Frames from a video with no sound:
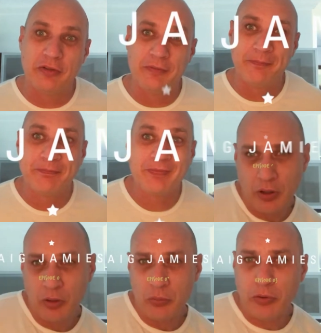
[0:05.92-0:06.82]

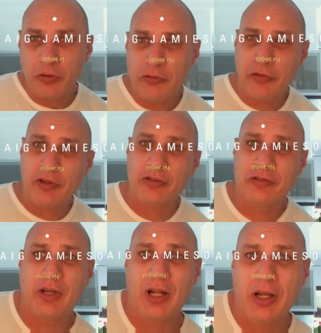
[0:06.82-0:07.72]
One of the things
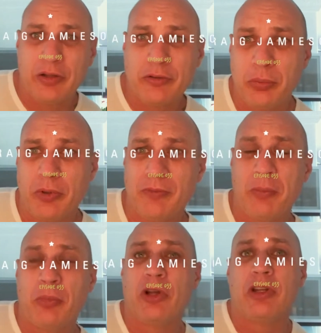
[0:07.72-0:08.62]
that I like to put in my
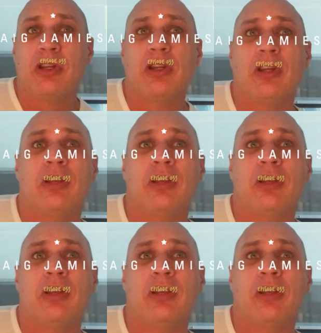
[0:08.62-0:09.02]
body